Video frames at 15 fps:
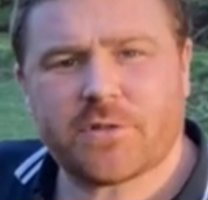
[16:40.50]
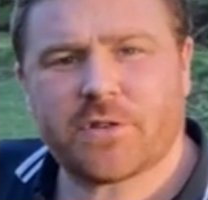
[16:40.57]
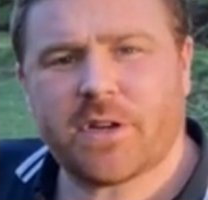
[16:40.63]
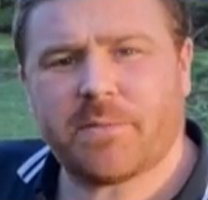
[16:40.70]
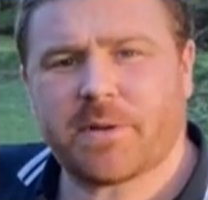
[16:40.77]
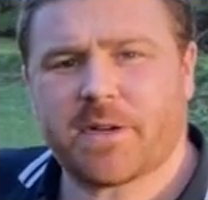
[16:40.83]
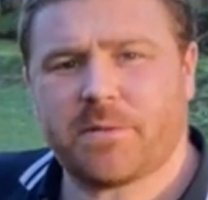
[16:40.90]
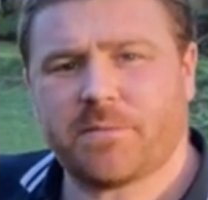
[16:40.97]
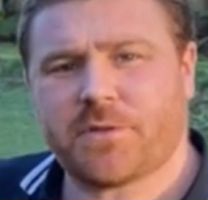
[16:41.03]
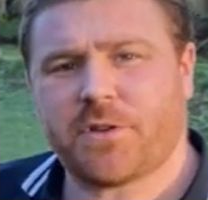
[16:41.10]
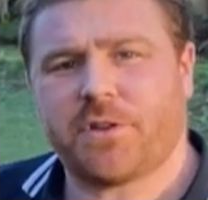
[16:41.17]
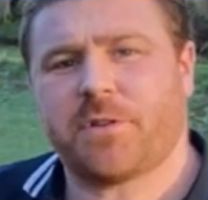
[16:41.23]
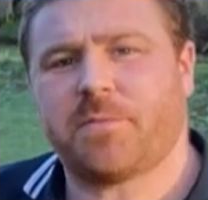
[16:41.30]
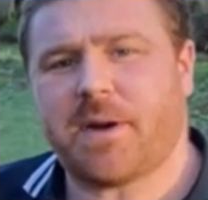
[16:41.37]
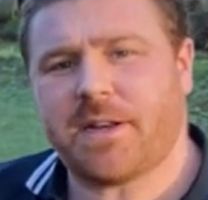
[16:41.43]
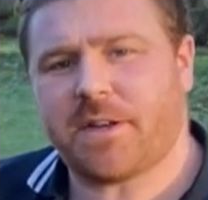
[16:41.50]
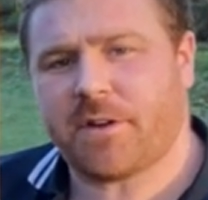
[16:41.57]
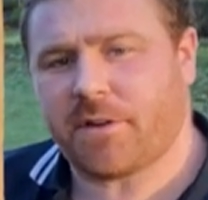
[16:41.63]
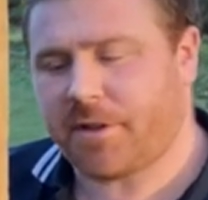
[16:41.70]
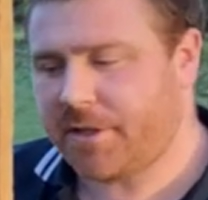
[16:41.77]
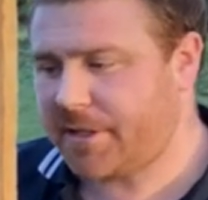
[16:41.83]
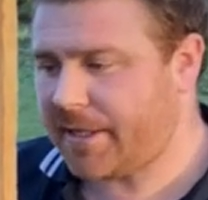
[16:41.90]
the tree becomes too dependent
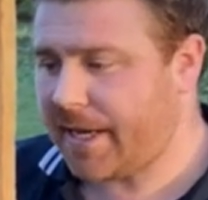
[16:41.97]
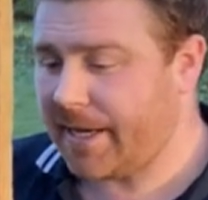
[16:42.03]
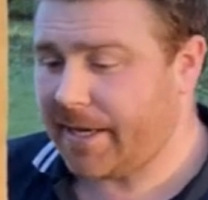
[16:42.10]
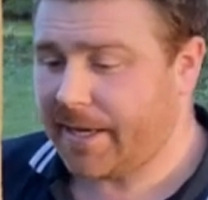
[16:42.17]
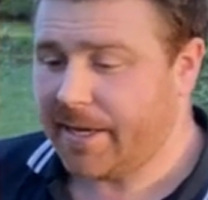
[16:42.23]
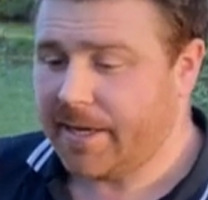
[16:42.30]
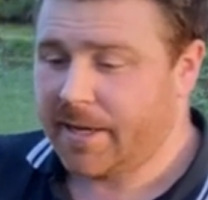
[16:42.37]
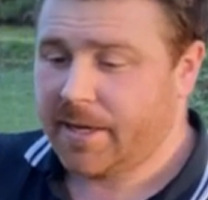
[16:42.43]
on the stake.